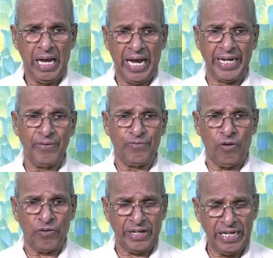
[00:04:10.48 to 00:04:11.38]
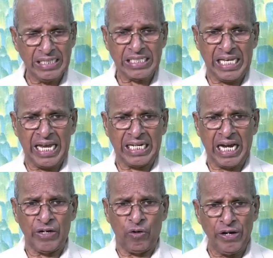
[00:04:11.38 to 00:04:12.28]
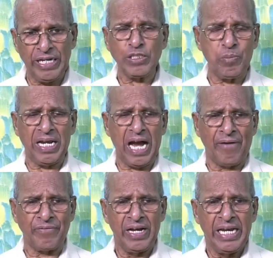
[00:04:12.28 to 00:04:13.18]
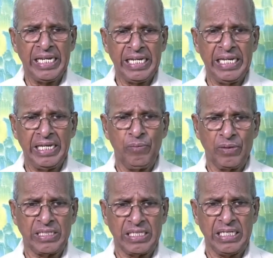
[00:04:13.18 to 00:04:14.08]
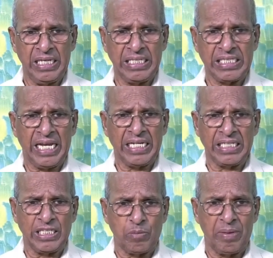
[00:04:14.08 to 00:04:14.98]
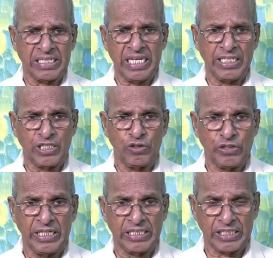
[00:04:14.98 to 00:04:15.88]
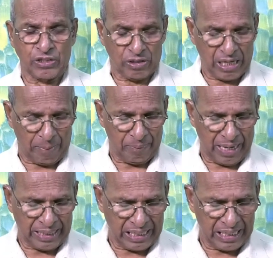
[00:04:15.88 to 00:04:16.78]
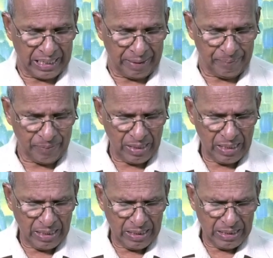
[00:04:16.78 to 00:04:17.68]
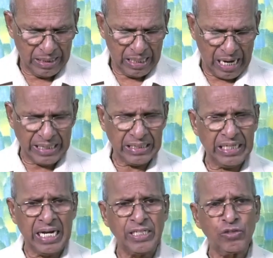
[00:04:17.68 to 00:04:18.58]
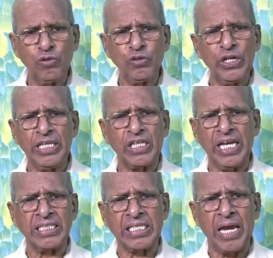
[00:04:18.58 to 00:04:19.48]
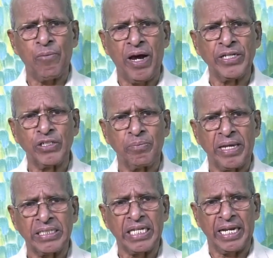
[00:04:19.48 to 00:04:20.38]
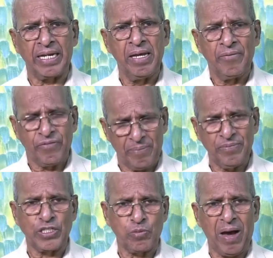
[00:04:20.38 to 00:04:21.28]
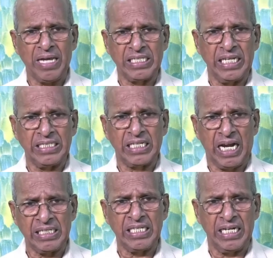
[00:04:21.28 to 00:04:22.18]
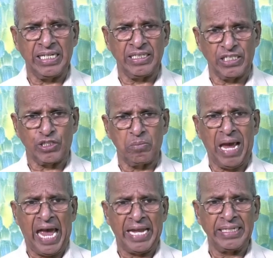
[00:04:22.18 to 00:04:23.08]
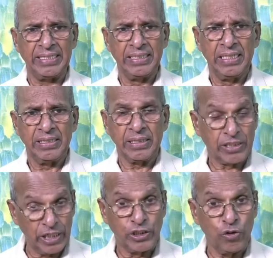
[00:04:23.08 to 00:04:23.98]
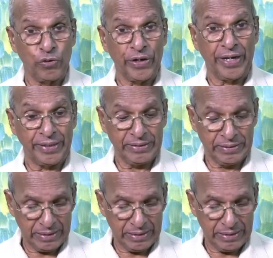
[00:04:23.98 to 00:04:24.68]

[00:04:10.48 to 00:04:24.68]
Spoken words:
And for his sake and on his behalf, he sent this message to Jesus to come and heal him. And there are two, three things I want to mention from this passage concerning this man, the centurion.